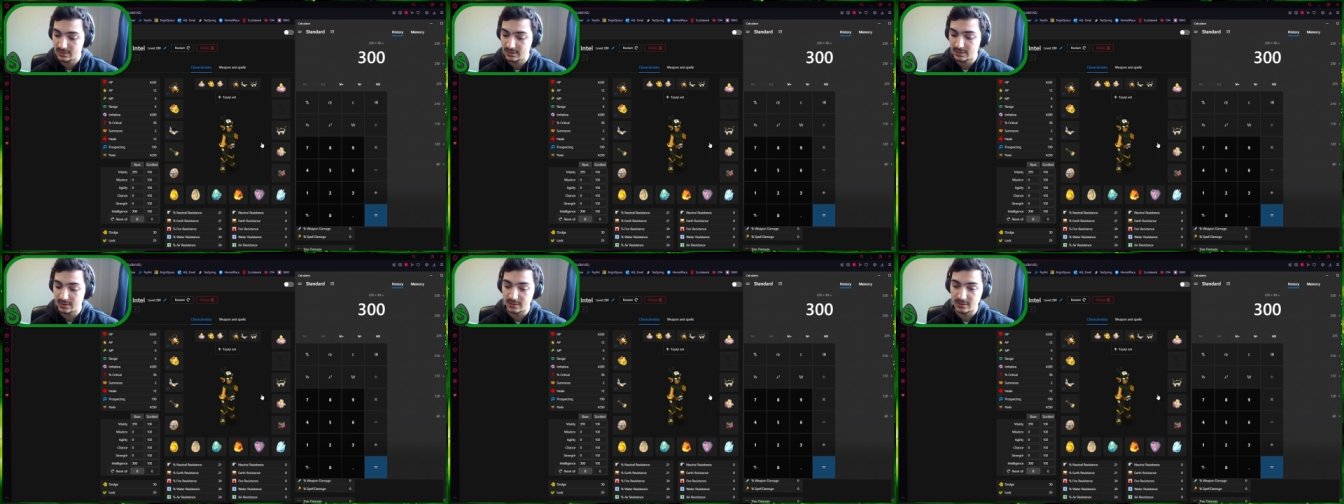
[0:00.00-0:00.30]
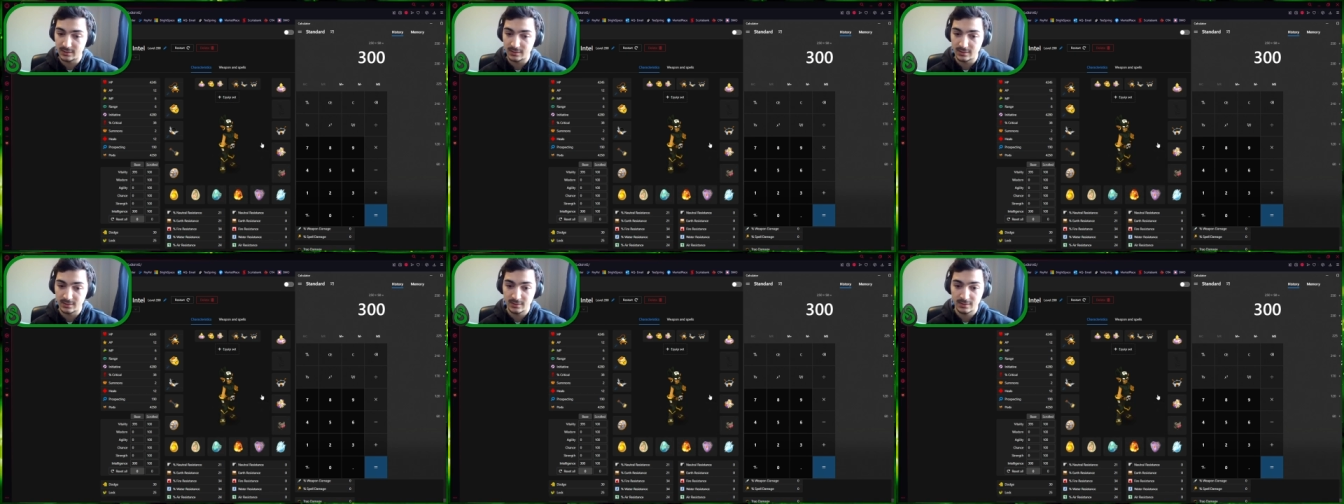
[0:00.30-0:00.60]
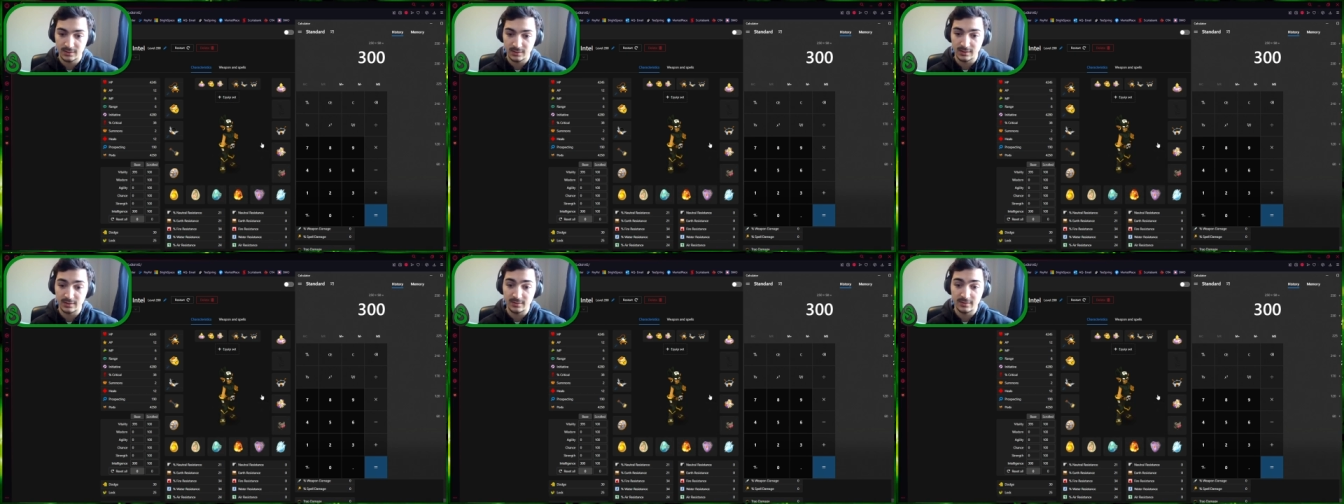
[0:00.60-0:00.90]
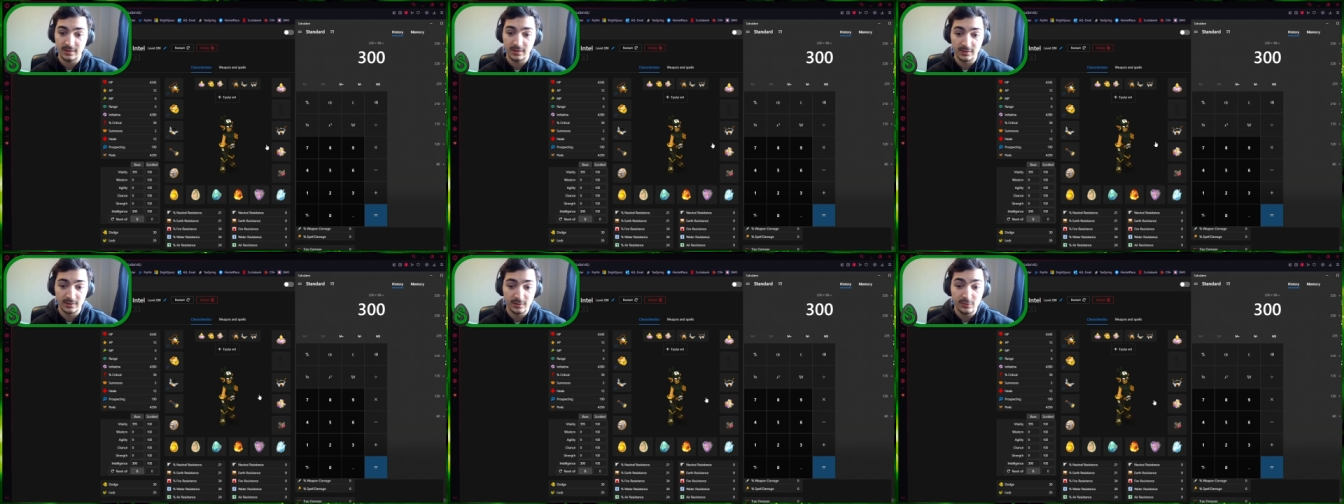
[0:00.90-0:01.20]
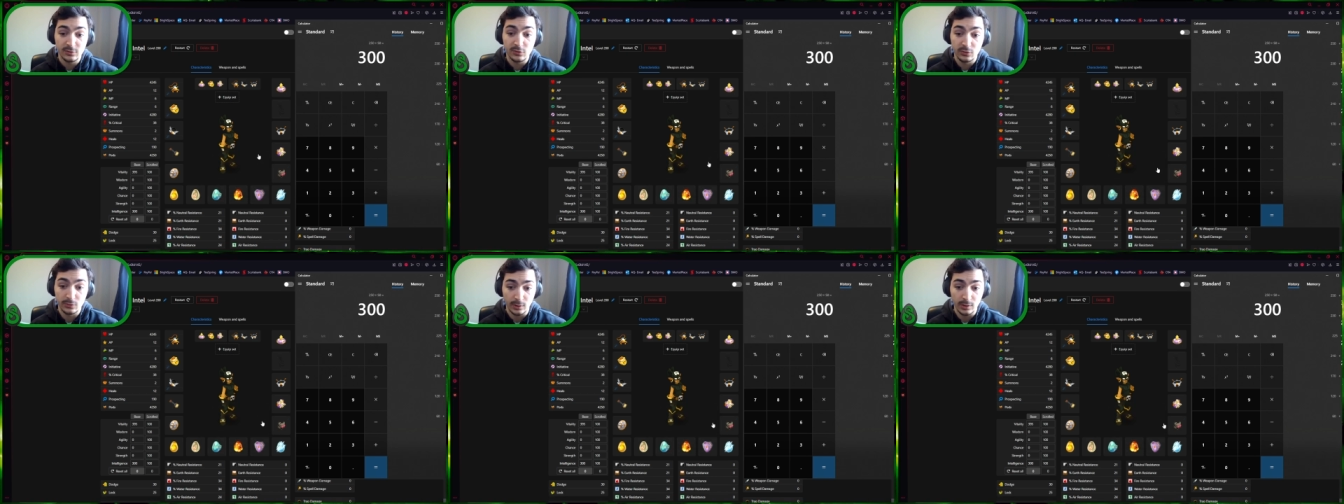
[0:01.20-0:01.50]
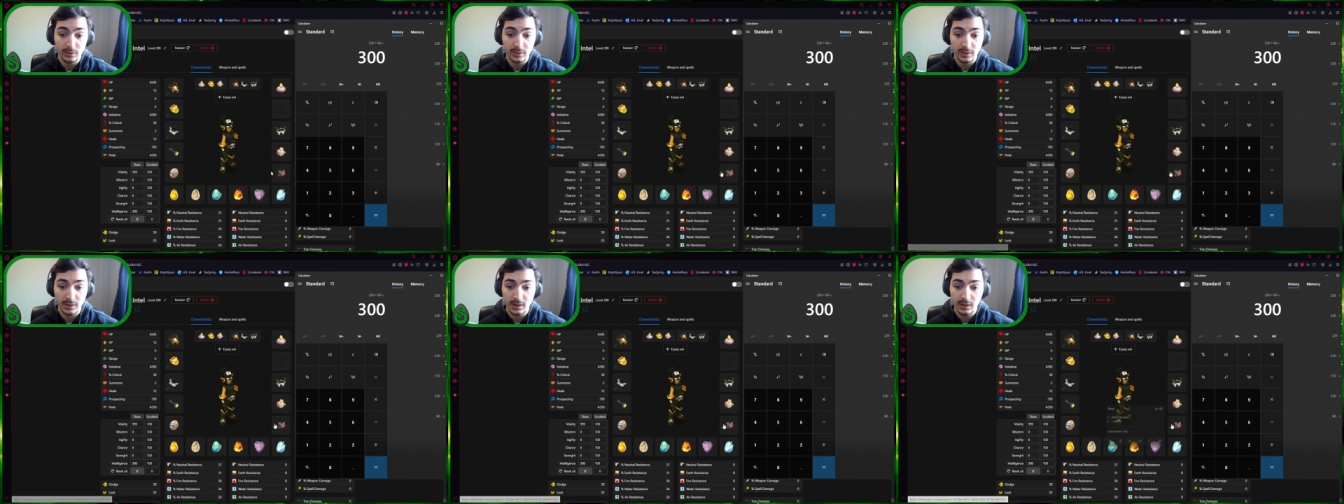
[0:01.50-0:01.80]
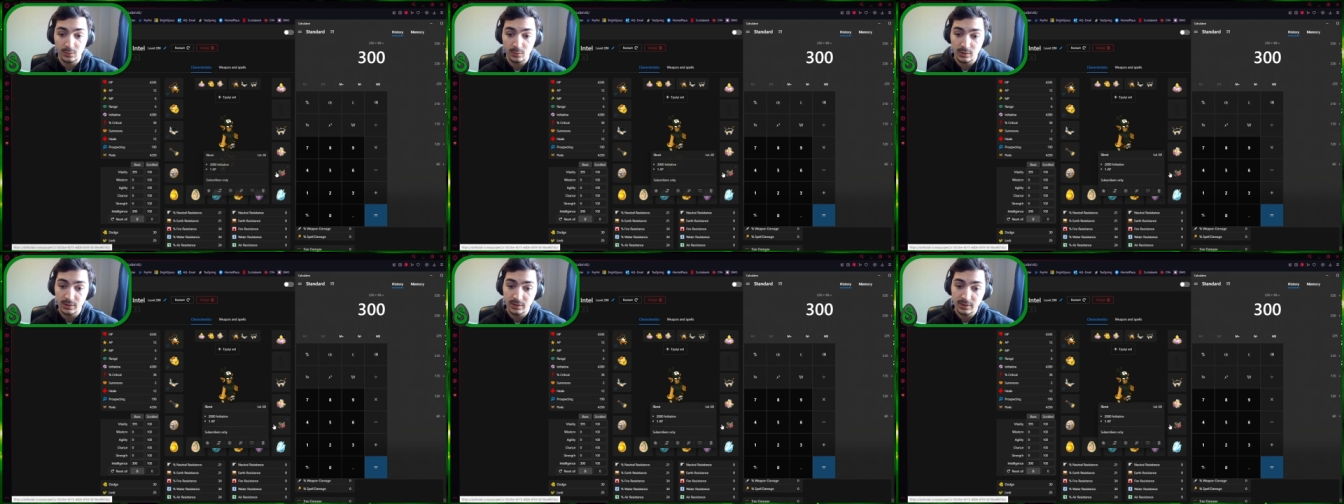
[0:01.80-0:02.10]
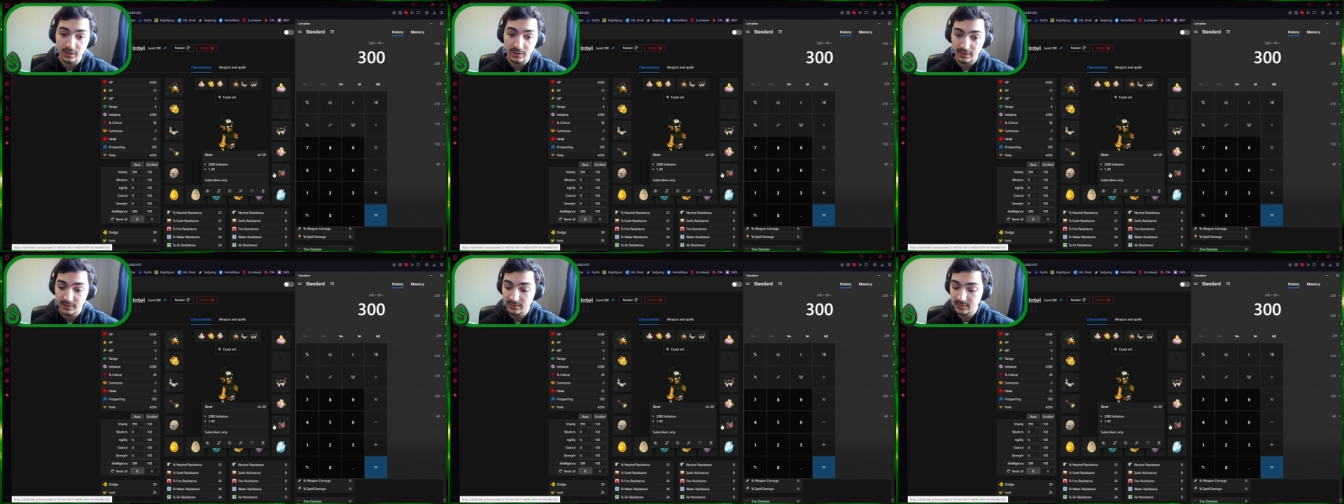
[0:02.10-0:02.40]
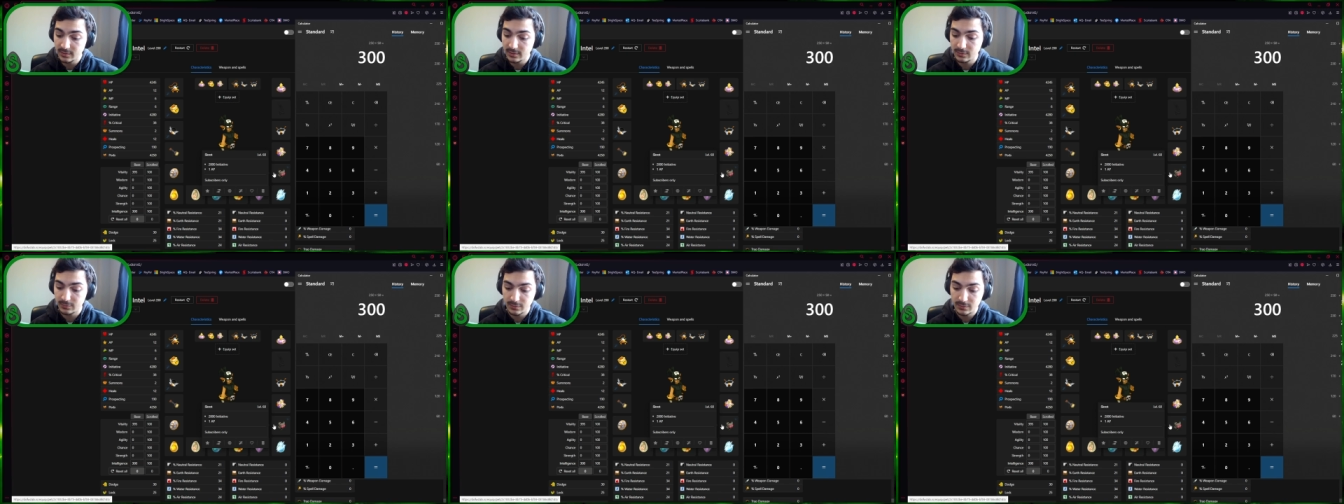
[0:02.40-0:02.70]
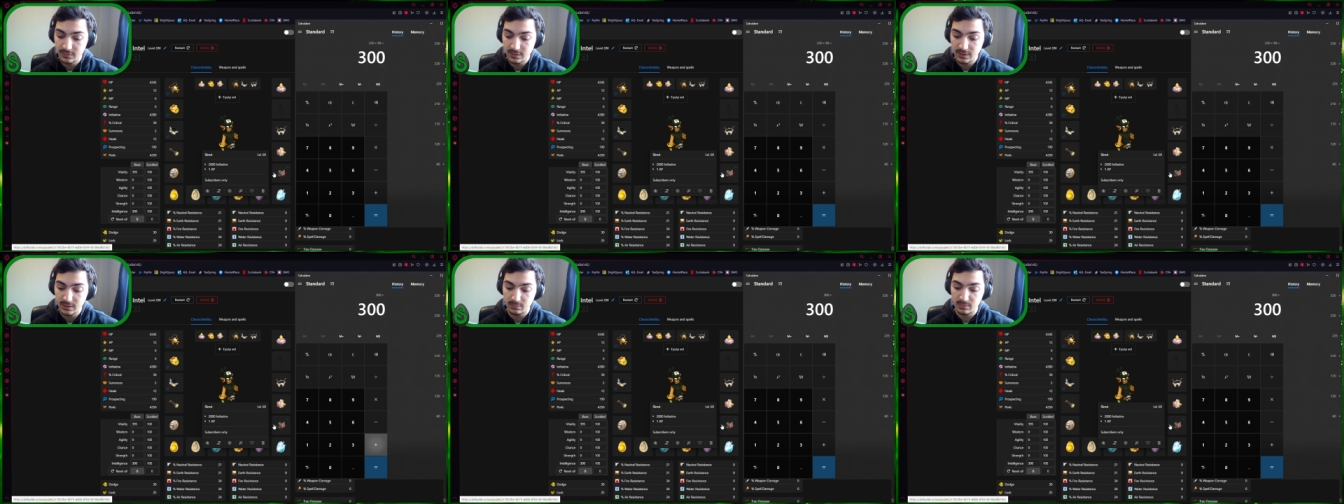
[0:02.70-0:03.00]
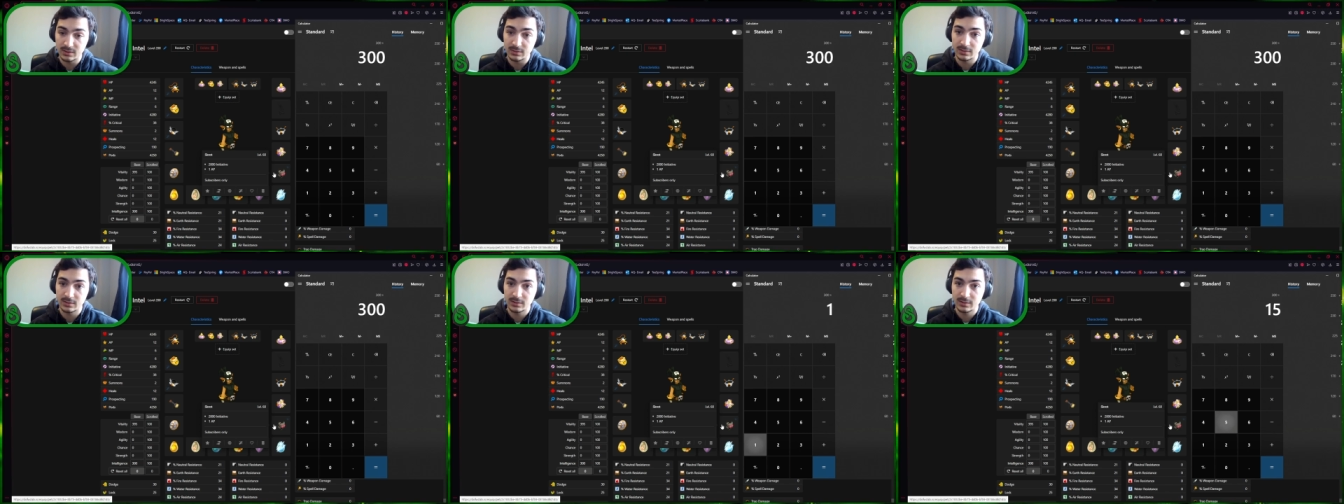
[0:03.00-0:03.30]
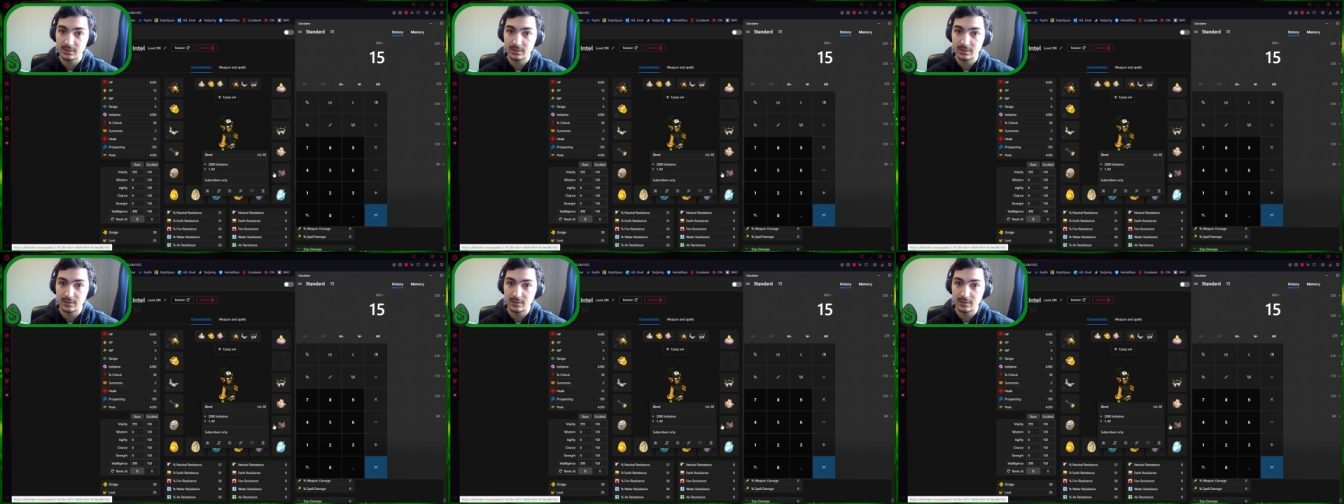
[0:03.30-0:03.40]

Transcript: Uh, let's say this Scrot that I want, that's like fifteen mil.